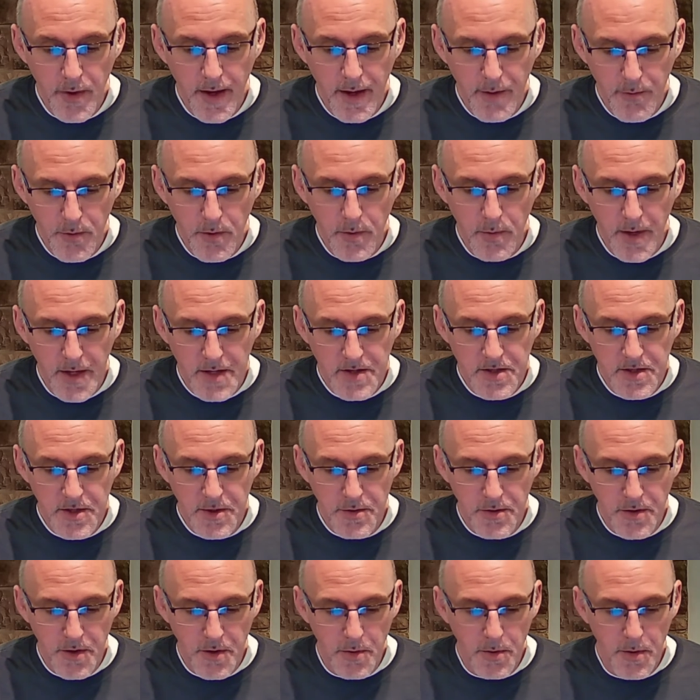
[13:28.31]
and will rescue
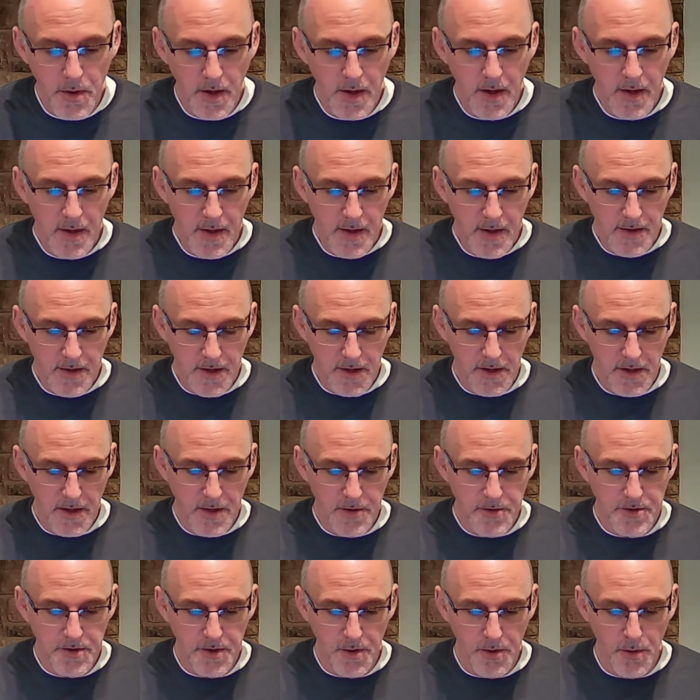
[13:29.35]
you,
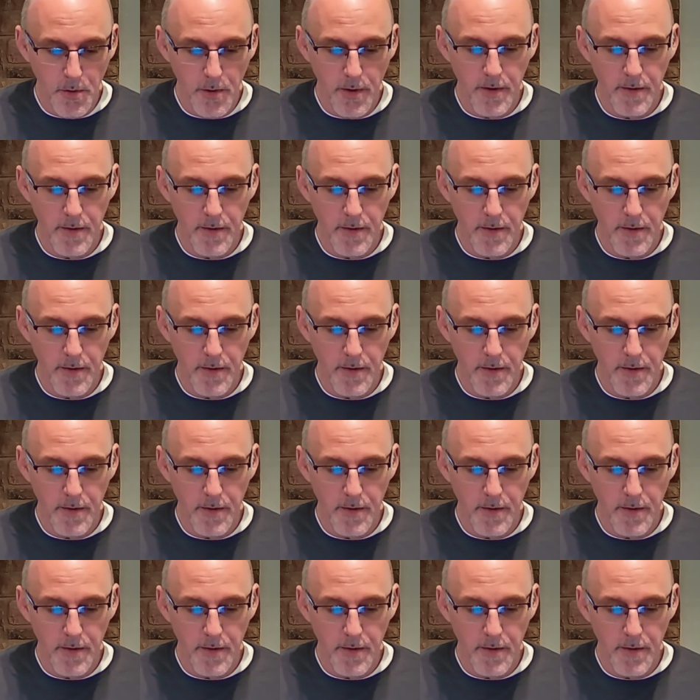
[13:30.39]
declares the Lord.